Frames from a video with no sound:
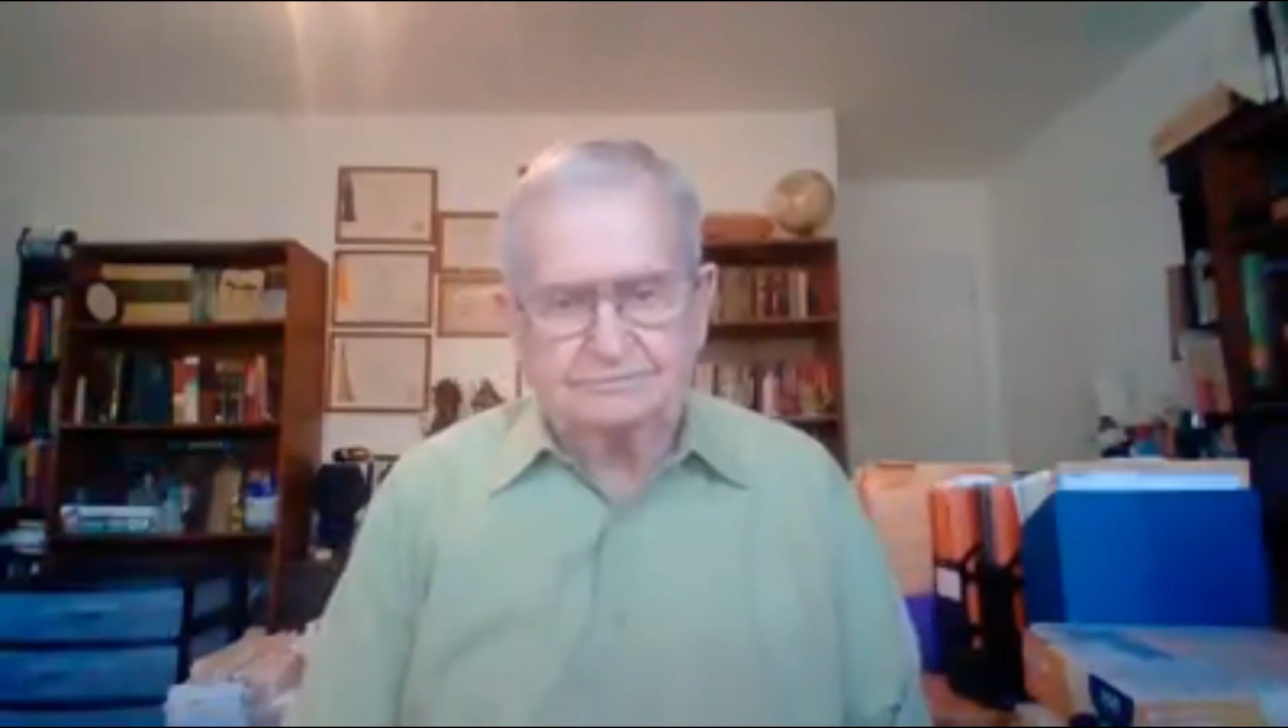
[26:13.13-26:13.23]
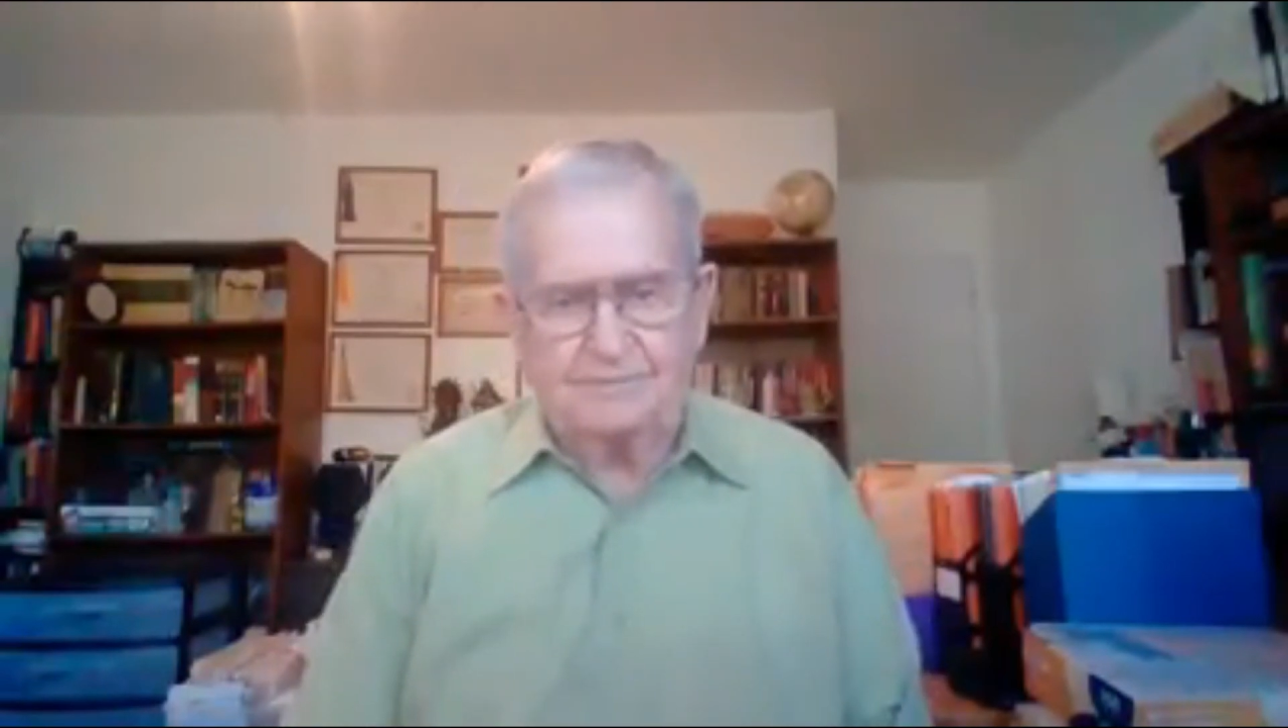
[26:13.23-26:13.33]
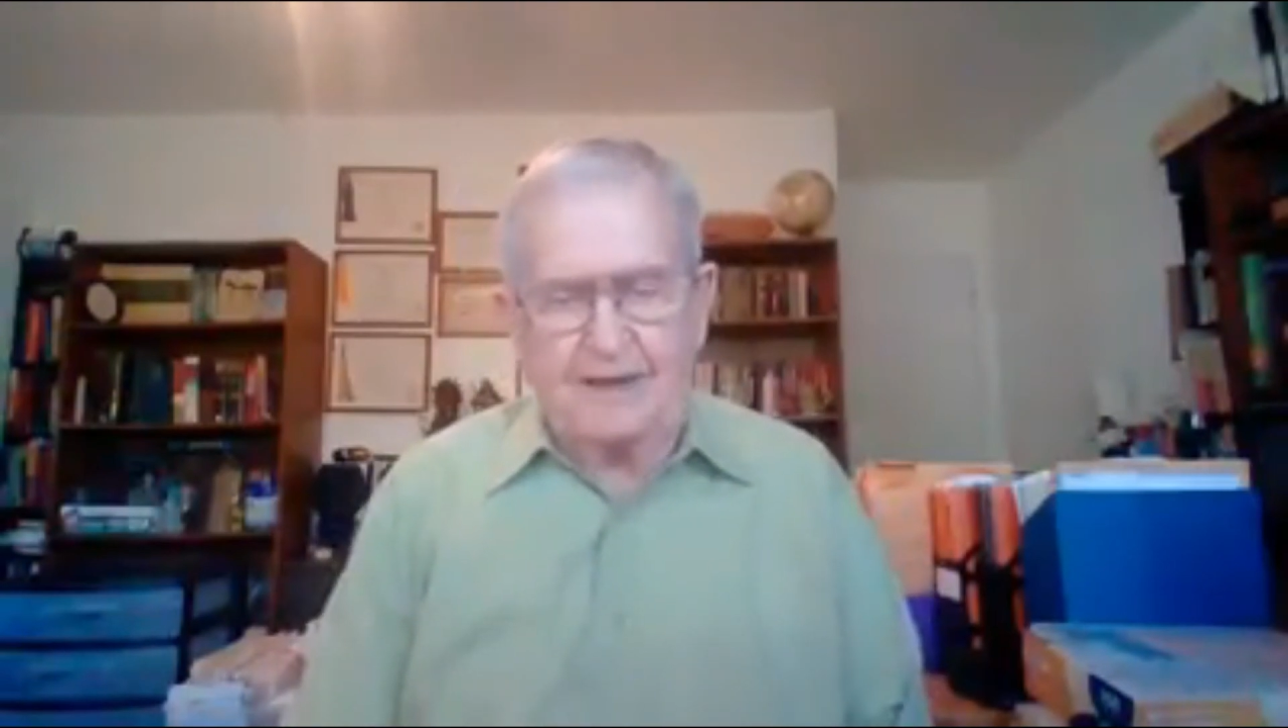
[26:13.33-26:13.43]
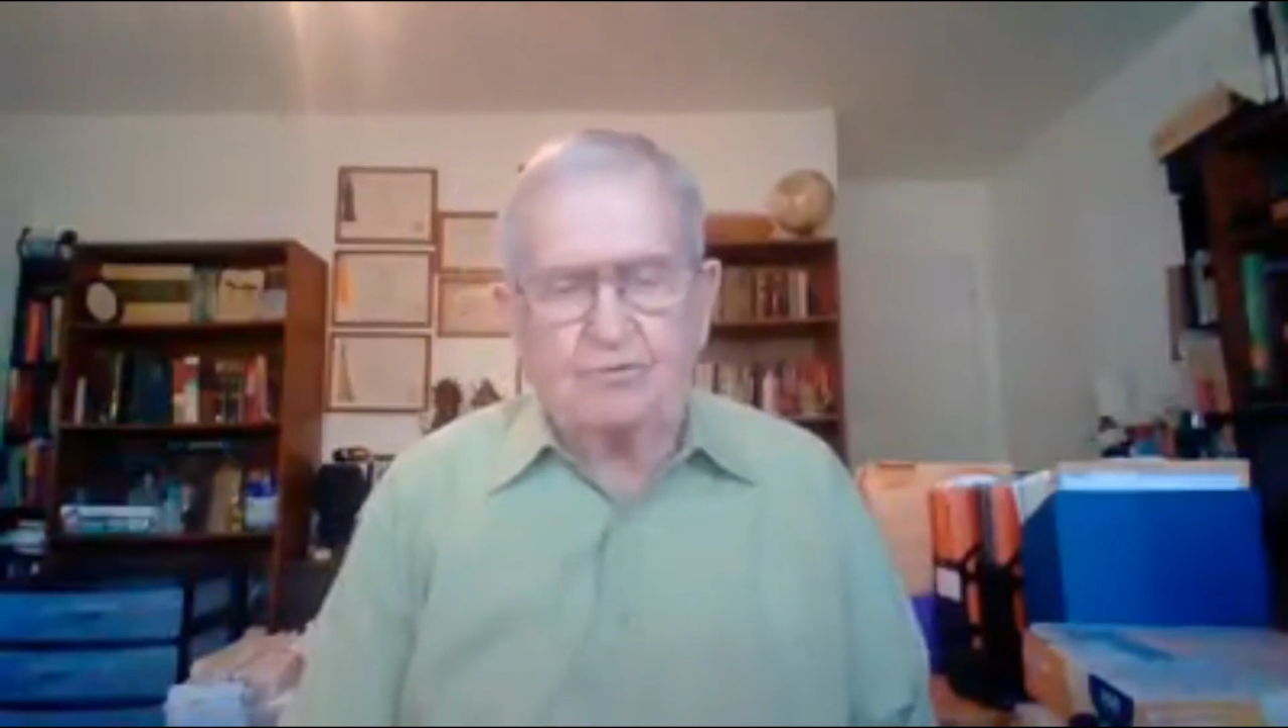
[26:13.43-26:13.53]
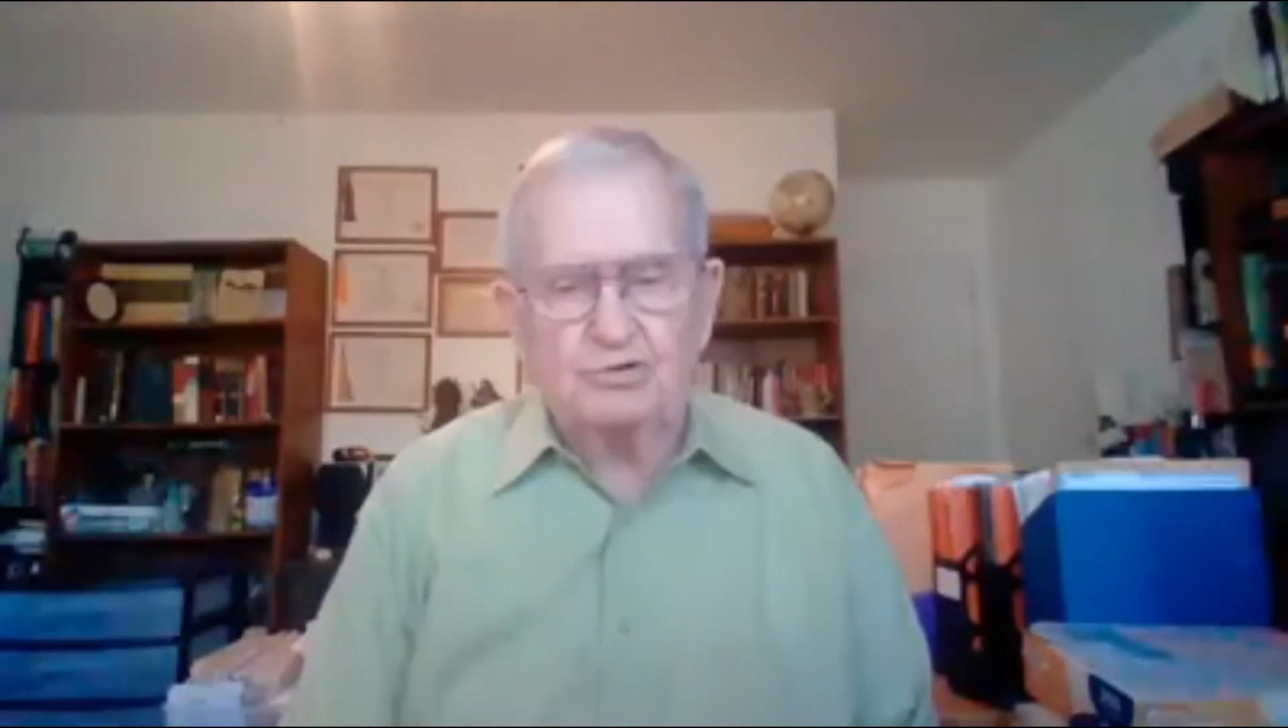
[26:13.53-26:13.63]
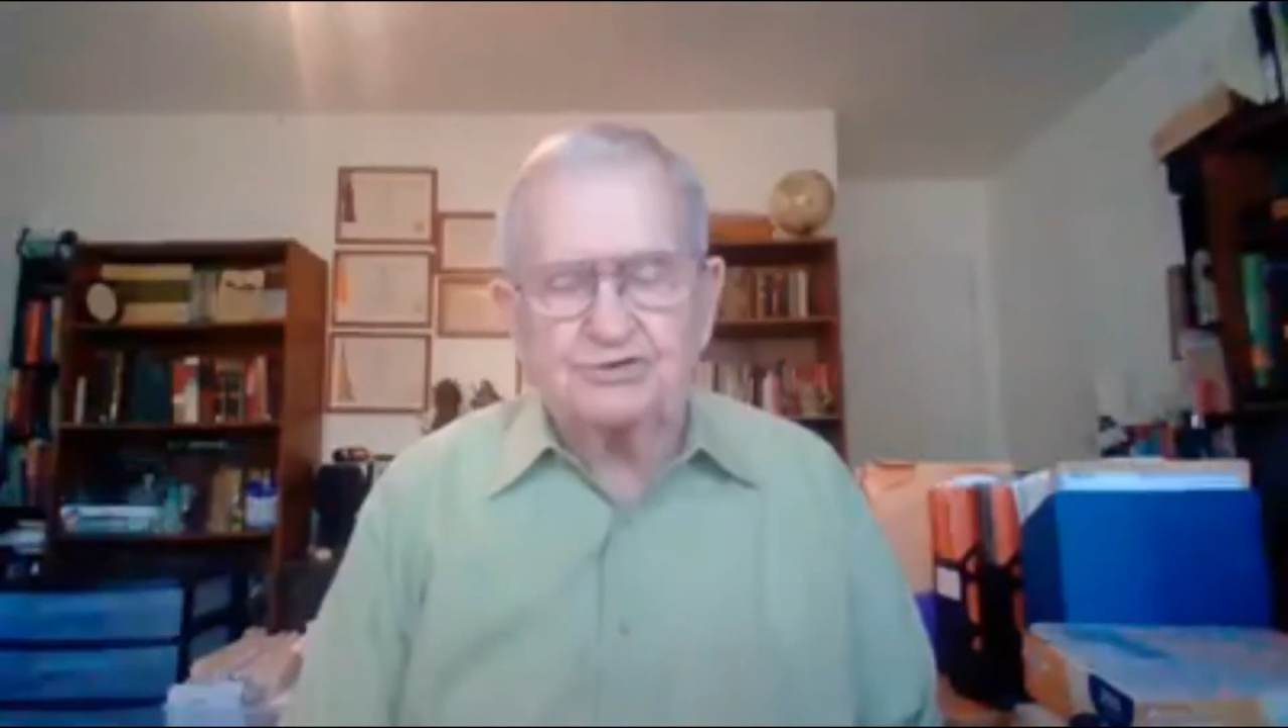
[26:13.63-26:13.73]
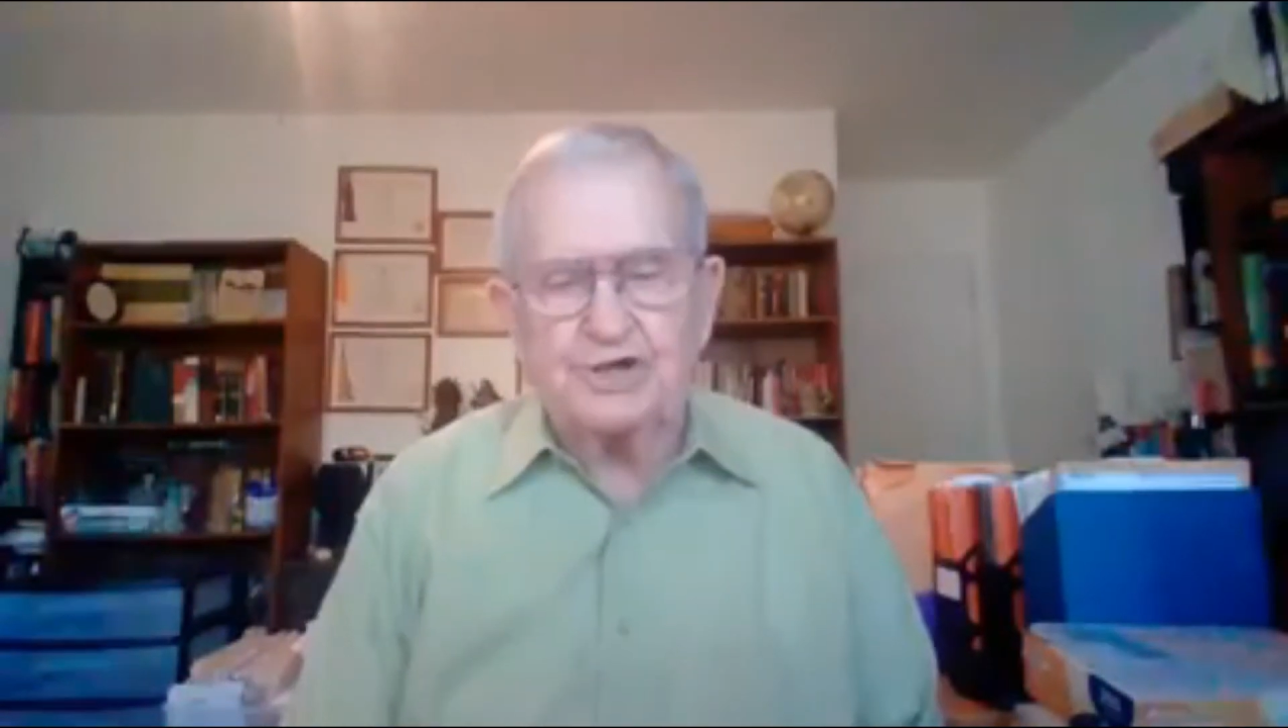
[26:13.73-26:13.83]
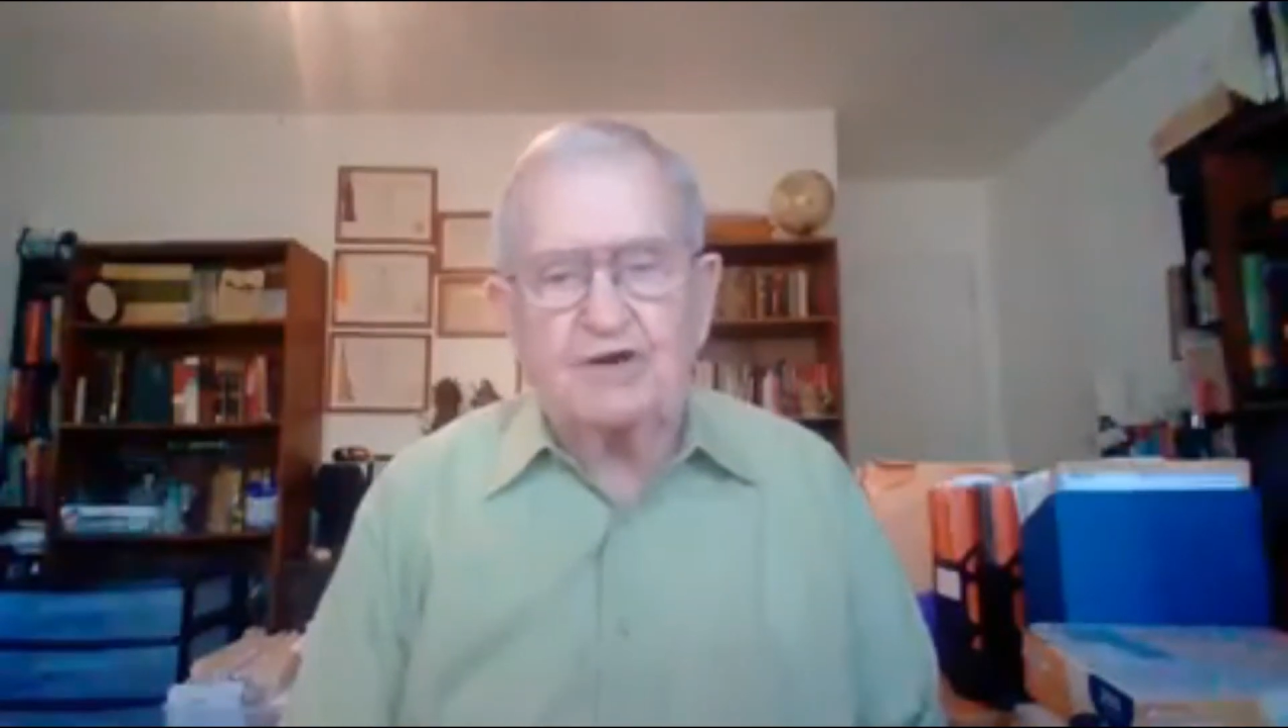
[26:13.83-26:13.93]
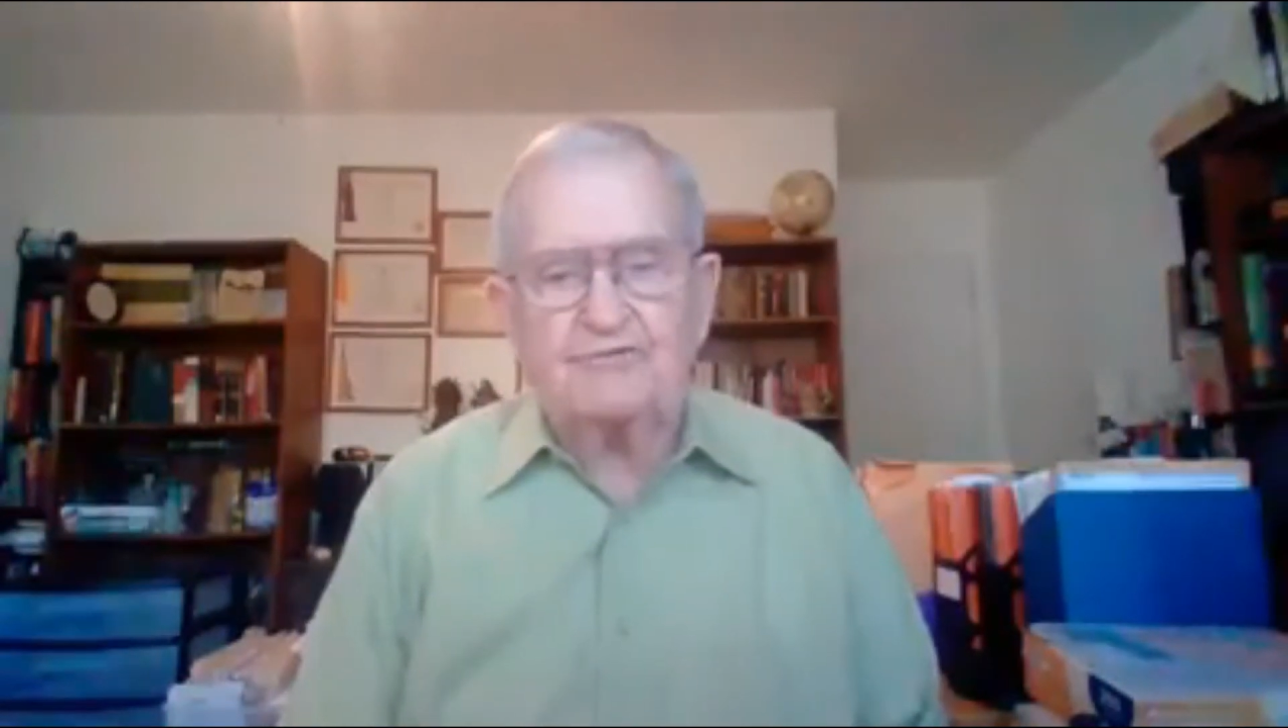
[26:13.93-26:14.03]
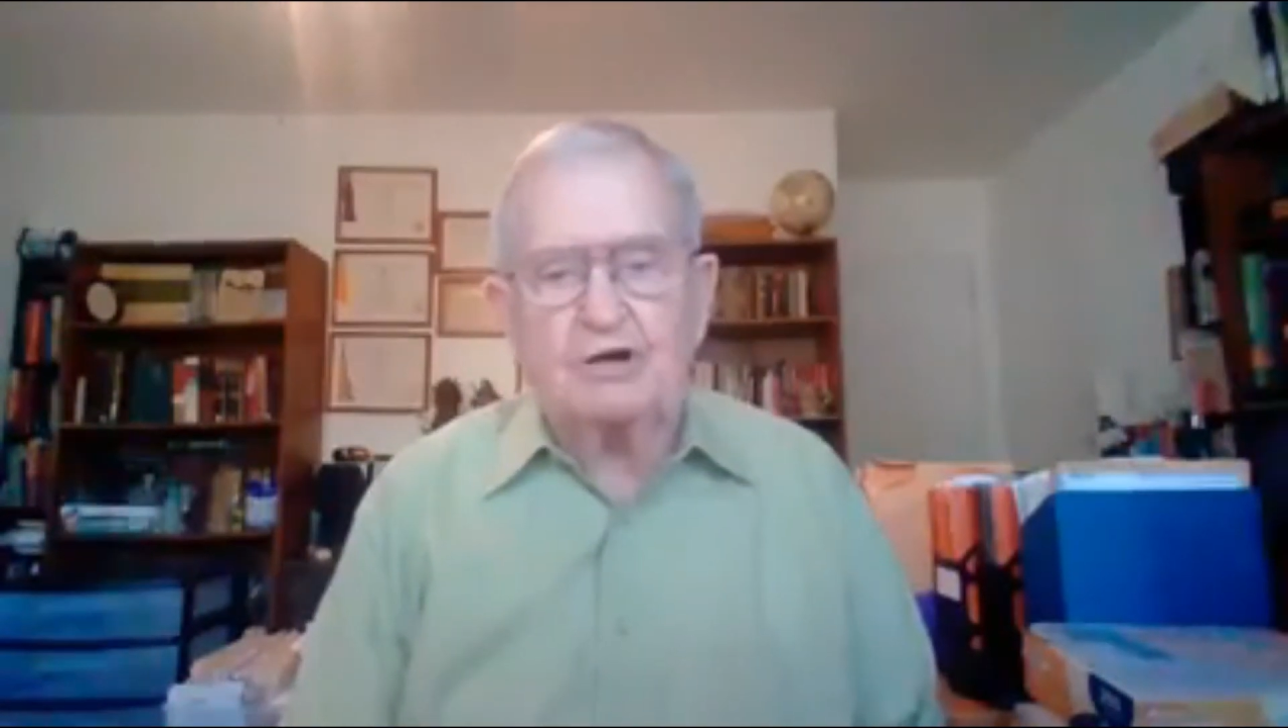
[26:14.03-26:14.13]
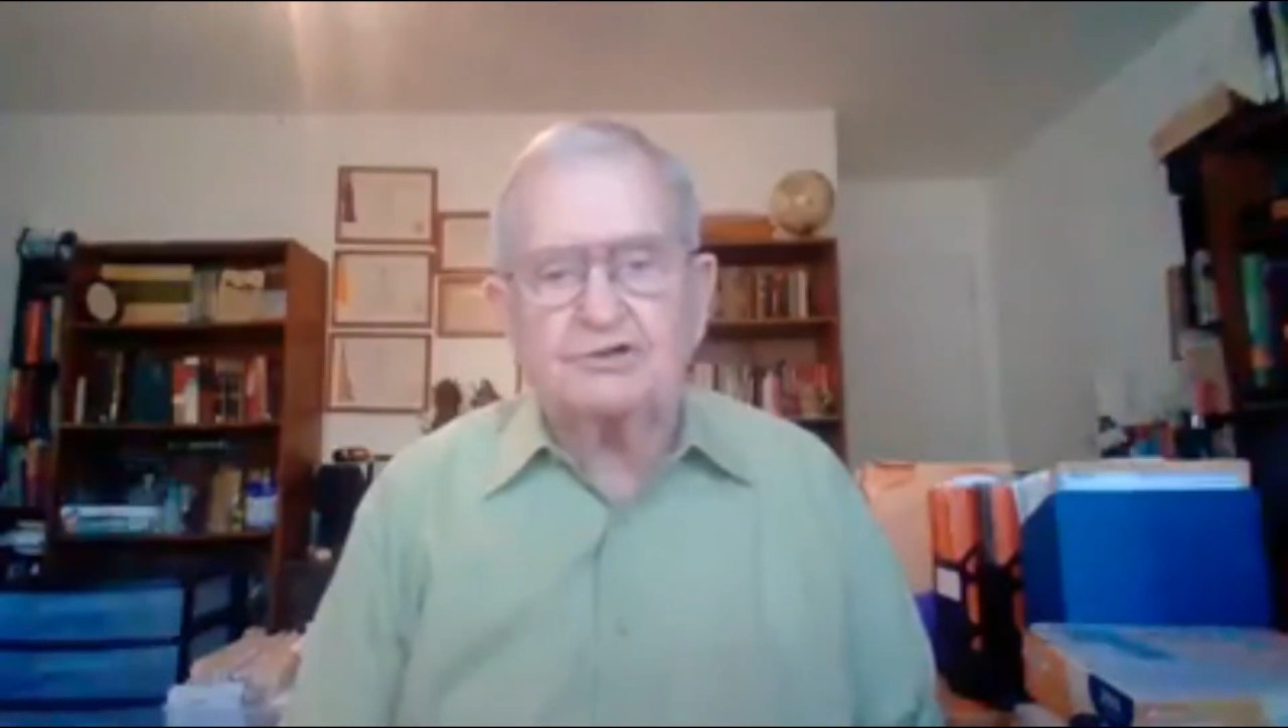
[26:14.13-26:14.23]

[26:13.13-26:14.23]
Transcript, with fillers: that will save our